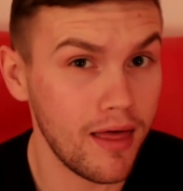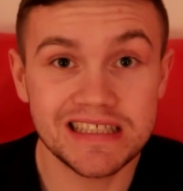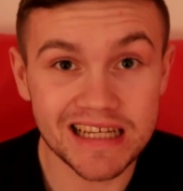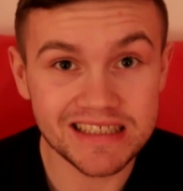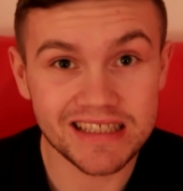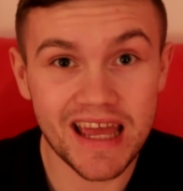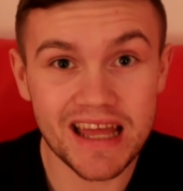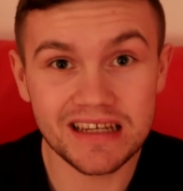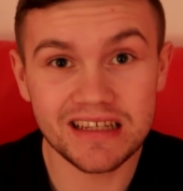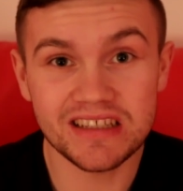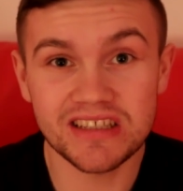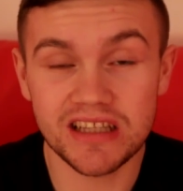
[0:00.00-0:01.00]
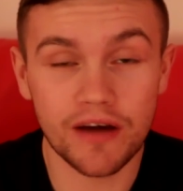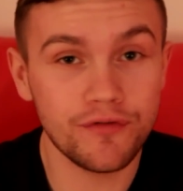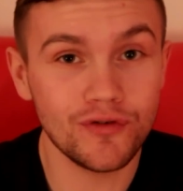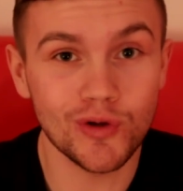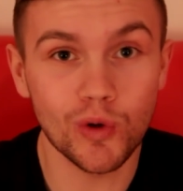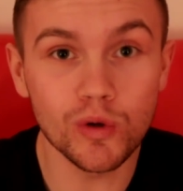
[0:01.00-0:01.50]
Since then, he's had a
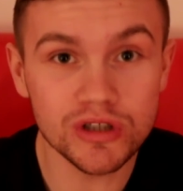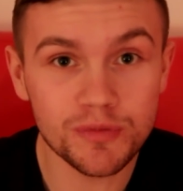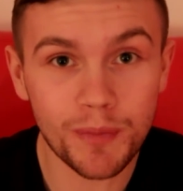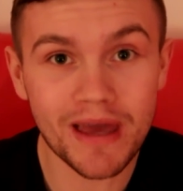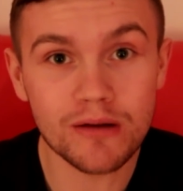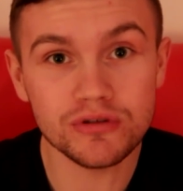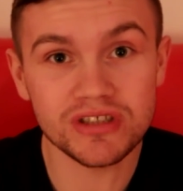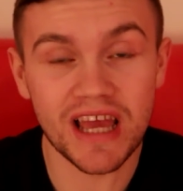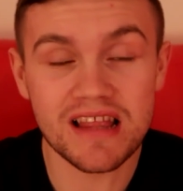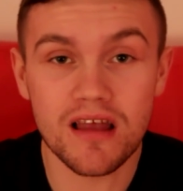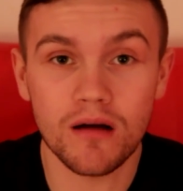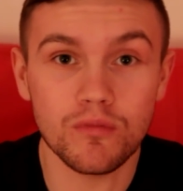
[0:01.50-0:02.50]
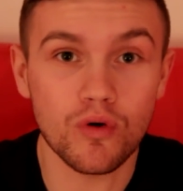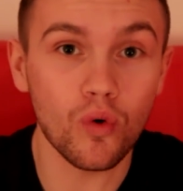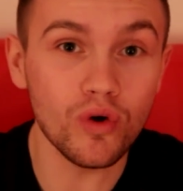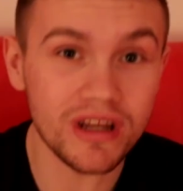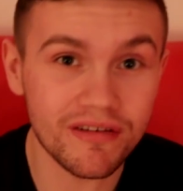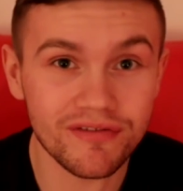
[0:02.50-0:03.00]
few loan spells, he ended up
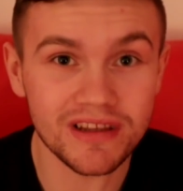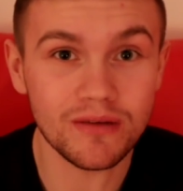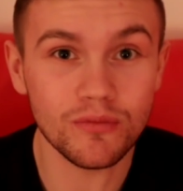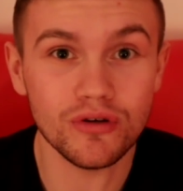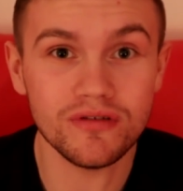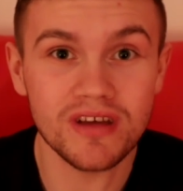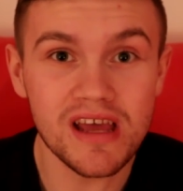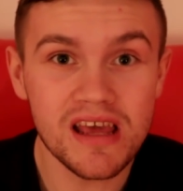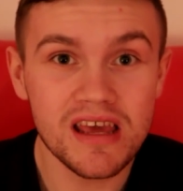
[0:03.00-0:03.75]
going to Fleetwood.